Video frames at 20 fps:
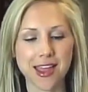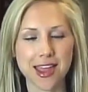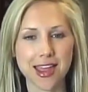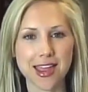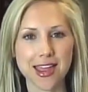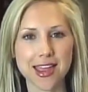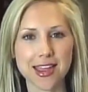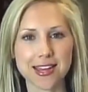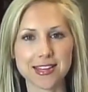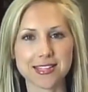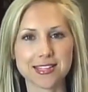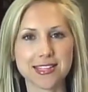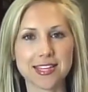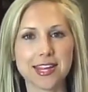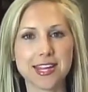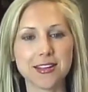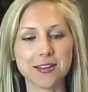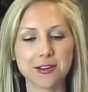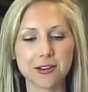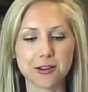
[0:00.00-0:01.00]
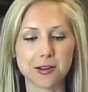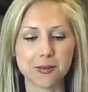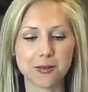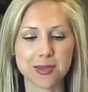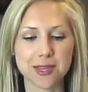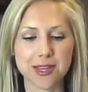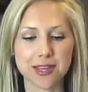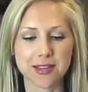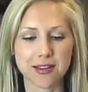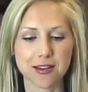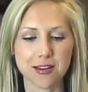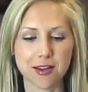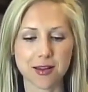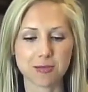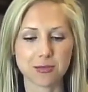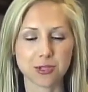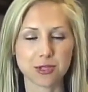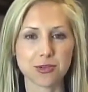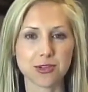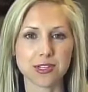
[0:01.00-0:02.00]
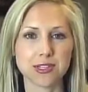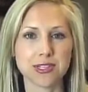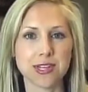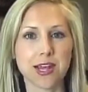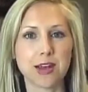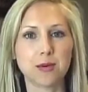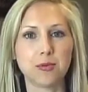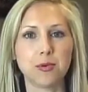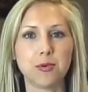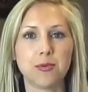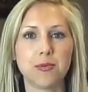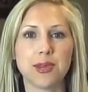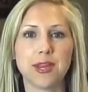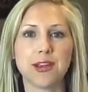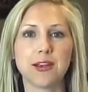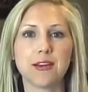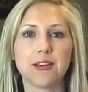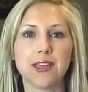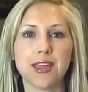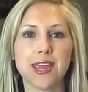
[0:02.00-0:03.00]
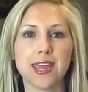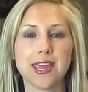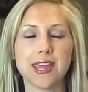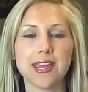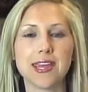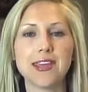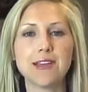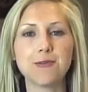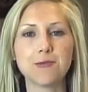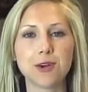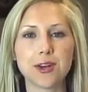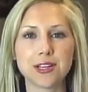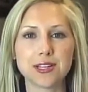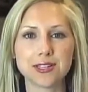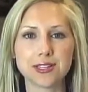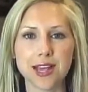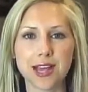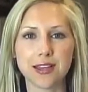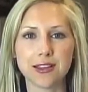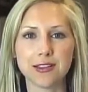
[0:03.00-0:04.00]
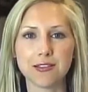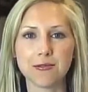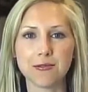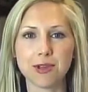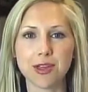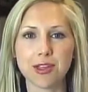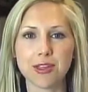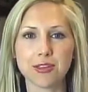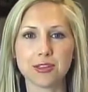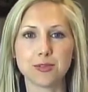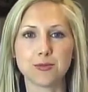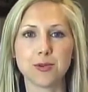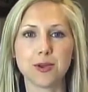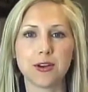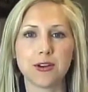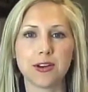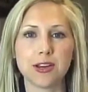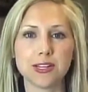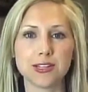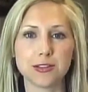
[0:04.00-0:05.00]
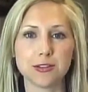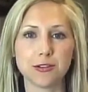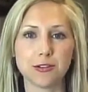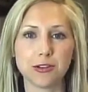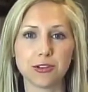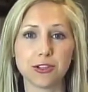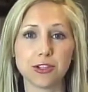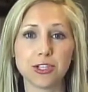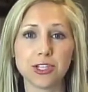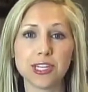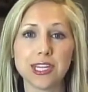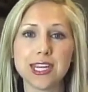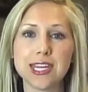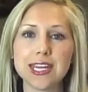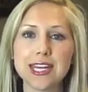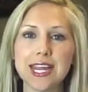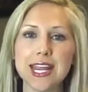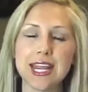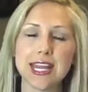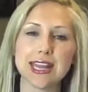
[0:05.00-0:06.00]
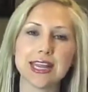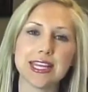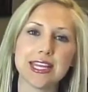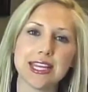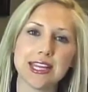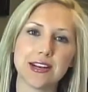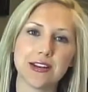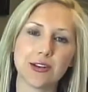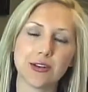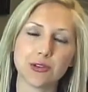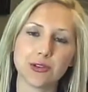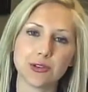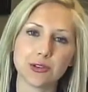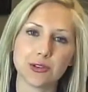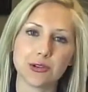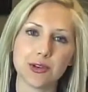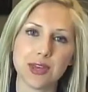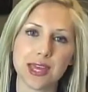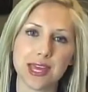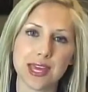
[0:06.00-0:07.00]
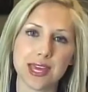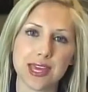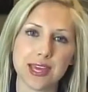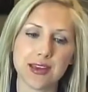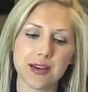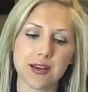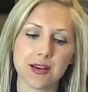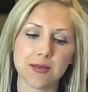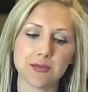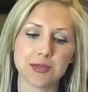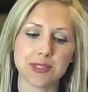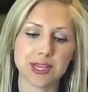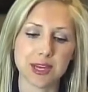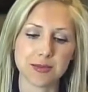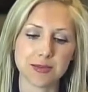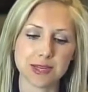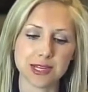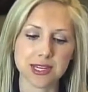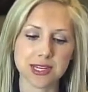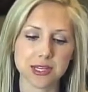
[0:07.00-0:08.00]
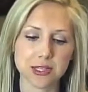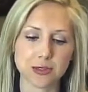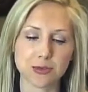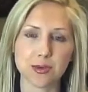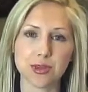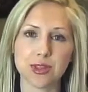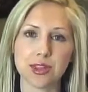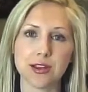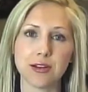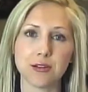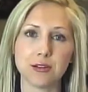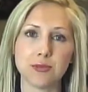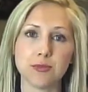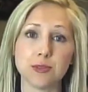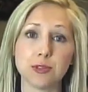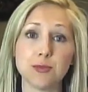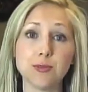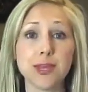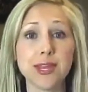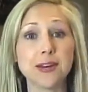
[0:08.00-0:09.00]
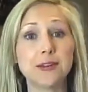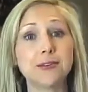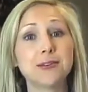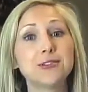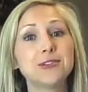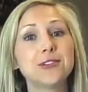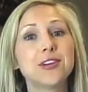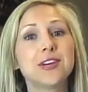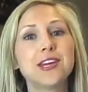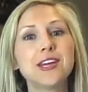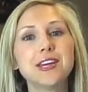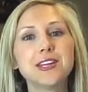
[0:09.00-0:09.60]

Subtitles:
And today they're going to be showing us how to prepare a quinoa salad with asparagus and grilled chicken, and then also a salmon dish with heirloom tomatoes.